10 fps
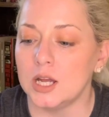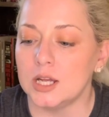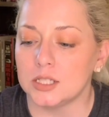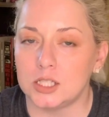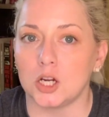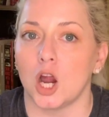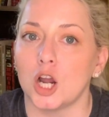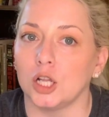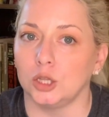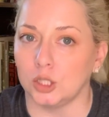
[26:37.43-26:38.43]

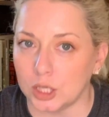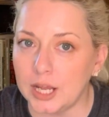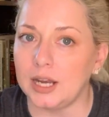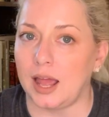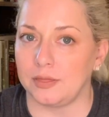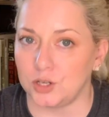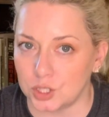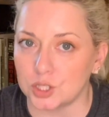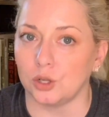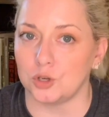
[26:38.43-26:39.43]
start looking at the
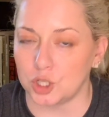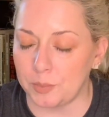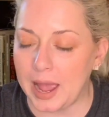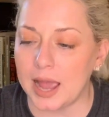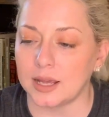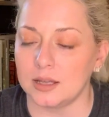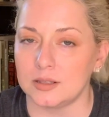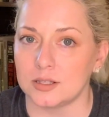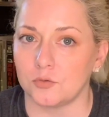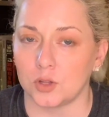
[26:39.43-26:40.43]
disclosure
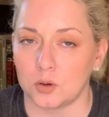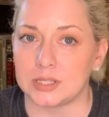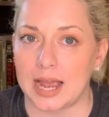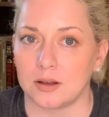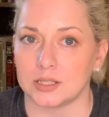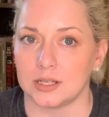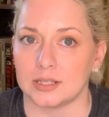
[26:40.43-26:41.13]
packets for those houses.